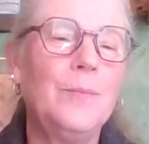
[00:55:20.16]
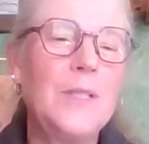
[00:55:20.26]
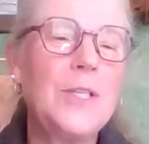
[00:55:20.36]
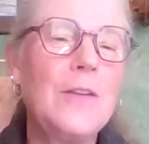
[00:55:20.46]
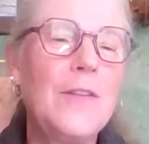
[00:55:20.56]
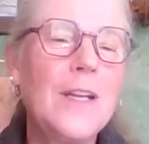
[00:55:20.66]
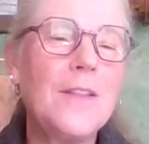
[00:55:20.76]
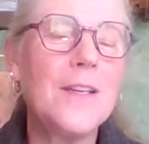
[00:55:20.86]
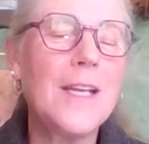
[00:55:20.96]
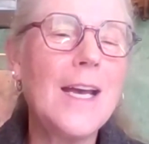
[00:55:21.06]
But do you have
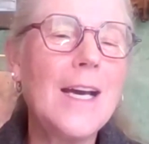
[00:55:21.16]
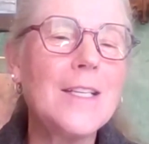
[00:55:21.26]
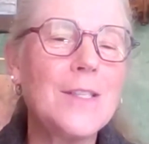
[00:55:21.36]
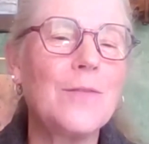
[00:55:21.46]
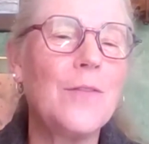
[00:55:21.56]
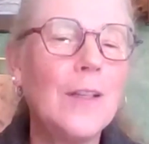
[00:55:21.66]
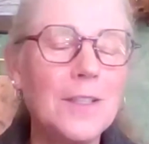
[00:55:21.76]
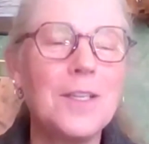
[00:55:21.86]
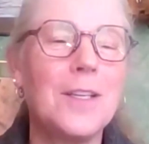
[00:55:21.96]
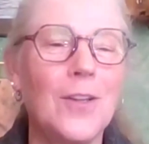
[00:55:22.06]
anything to add as a,
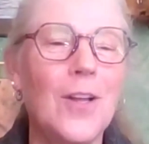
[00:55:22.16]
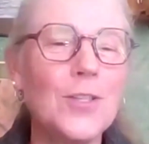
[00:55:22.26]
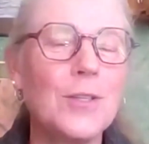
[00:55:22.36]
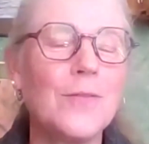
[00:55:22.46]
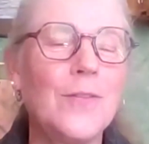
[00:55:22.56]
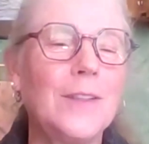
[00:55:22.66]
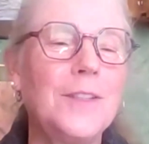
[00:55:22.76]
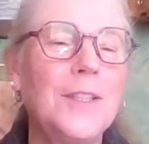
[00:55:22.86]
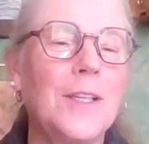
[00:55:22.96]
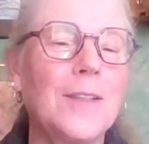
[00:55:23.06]
volu- long-term
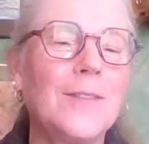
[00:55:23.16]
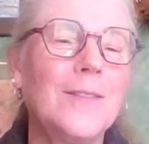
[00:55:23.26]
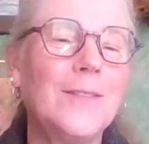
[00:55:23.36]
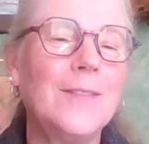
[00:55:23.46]
volunteer?